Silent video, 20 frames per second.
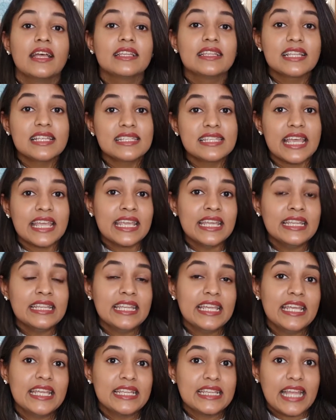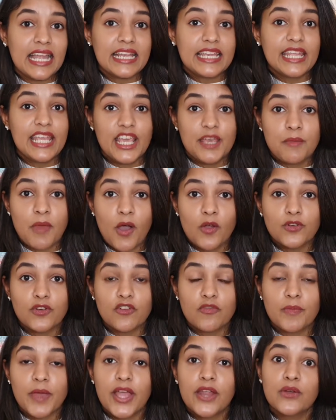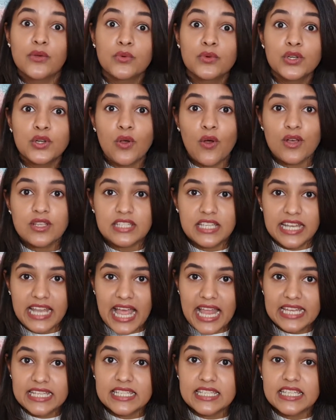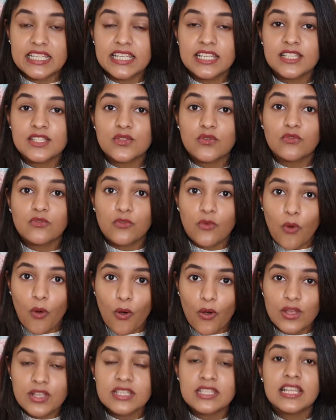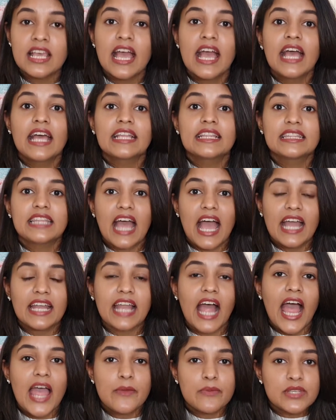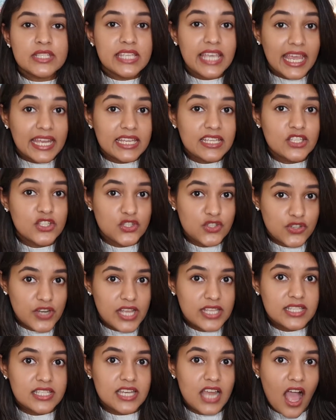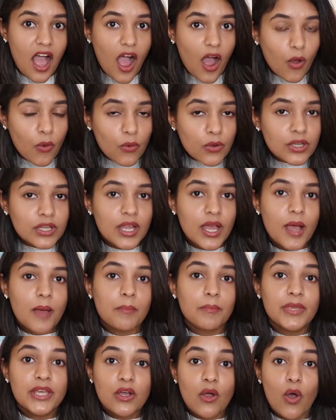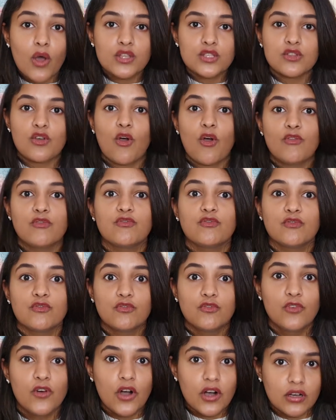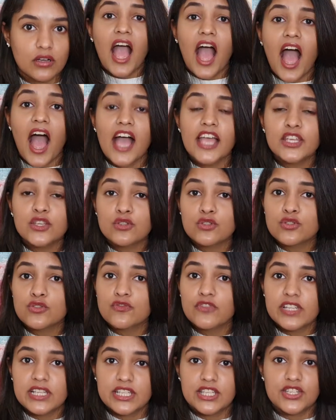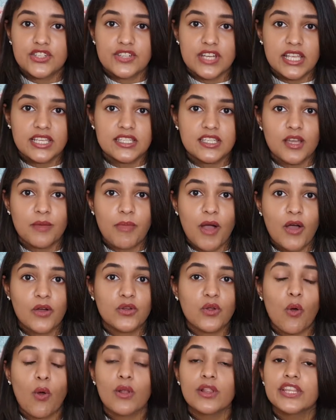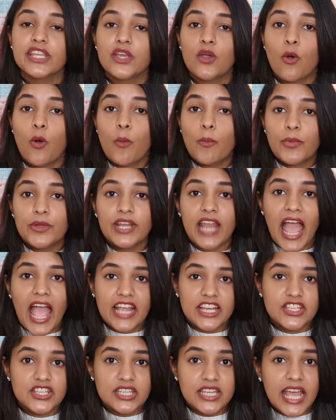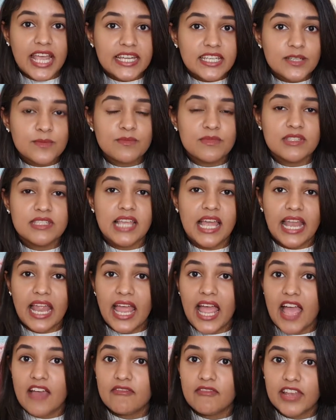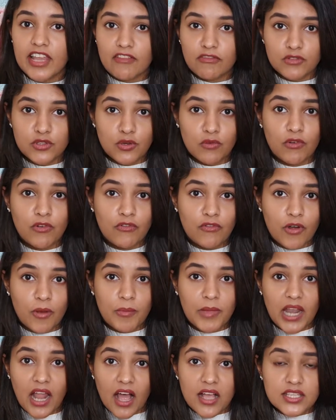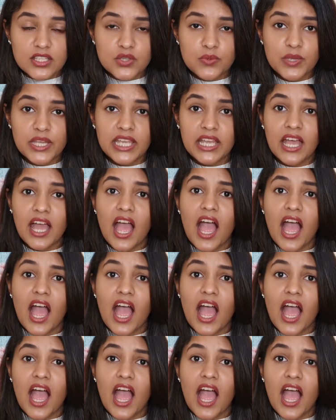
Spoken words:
The second thing that came out of my root cause analysis was that I was getting stressed out because of work. I used to feel stressed about all the open action items that I have left over from last week.